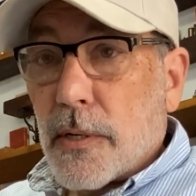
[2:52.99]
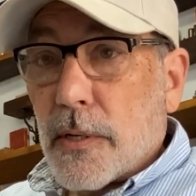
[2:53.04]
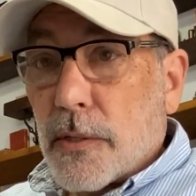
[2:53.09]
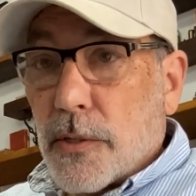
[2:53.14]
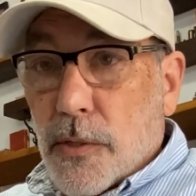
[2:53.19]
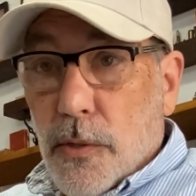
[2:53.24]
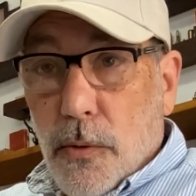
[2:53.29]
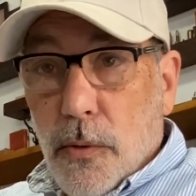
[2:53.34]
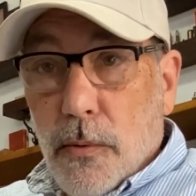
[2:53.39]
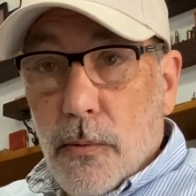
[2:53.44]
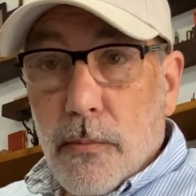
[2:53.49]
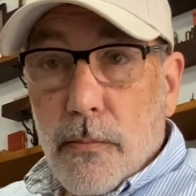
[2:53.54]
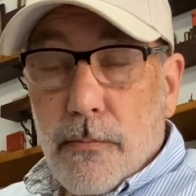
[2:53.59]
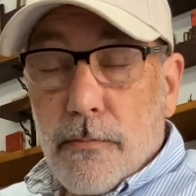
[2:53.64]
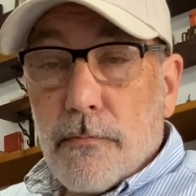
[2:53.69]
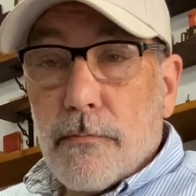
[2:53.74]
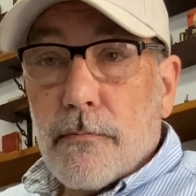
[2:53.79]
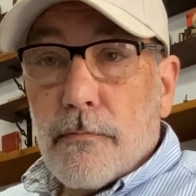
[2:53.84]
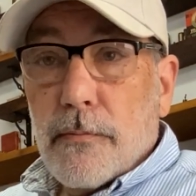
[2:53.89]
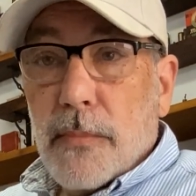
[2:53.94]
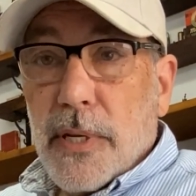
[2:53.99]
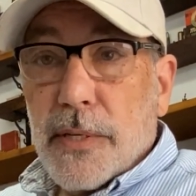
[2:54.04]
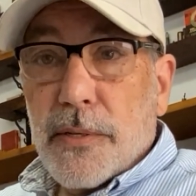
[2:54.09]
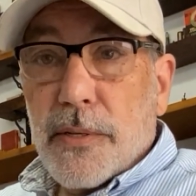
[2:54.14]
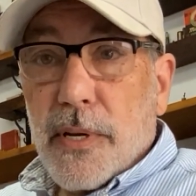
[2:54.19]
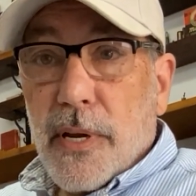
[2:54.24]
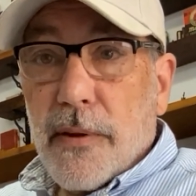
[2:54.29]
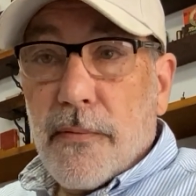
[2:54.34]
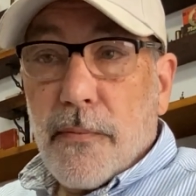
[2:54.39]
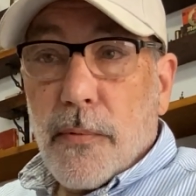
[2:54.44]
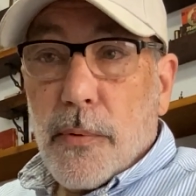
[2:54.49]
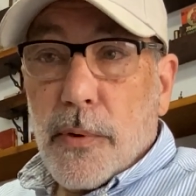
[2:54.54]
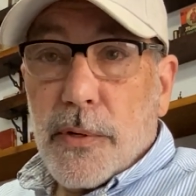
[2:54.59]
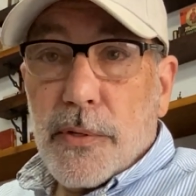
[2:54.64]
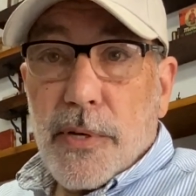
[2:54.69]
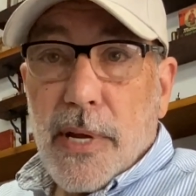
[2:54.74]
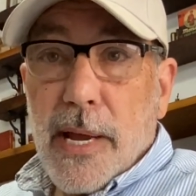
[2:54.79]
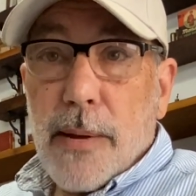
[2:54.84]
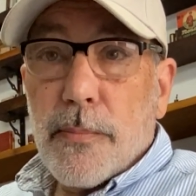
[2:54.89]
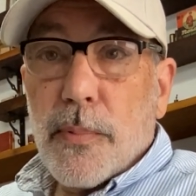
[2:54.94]
So let's say, for
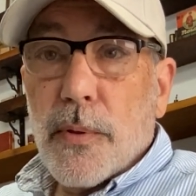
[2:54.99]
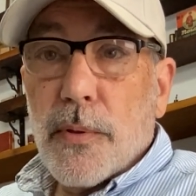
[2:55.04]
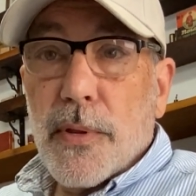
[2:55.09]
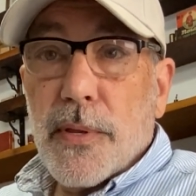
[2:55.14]
example,